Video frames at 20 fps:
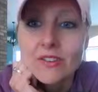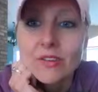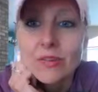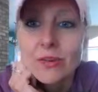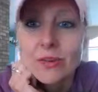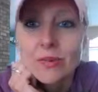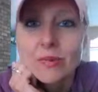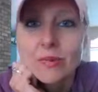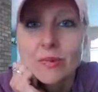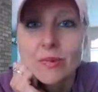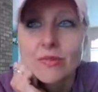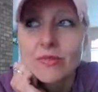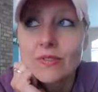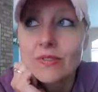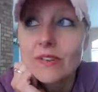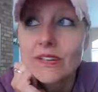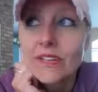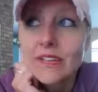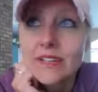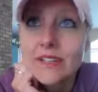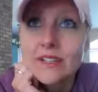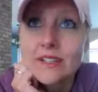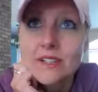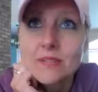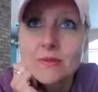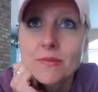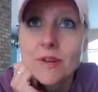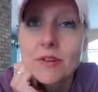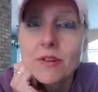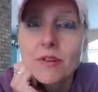So before I get
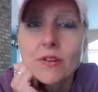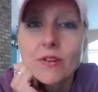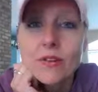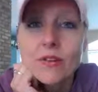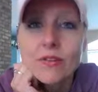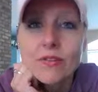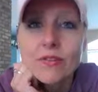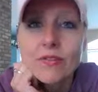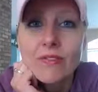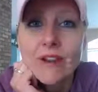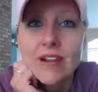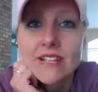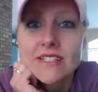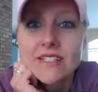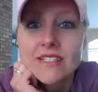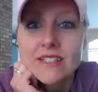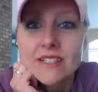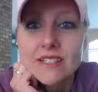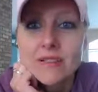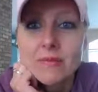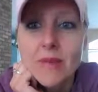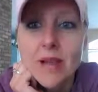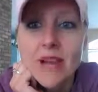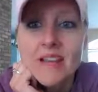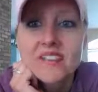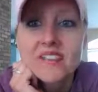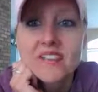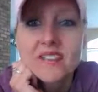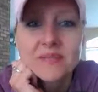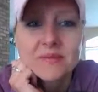into my whole fasting
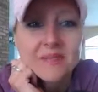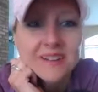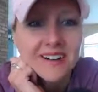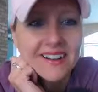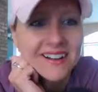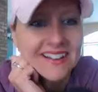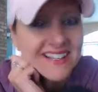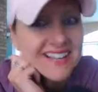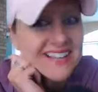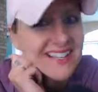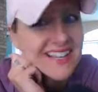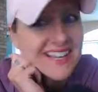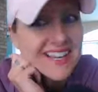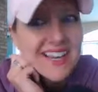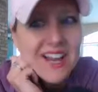mastermind,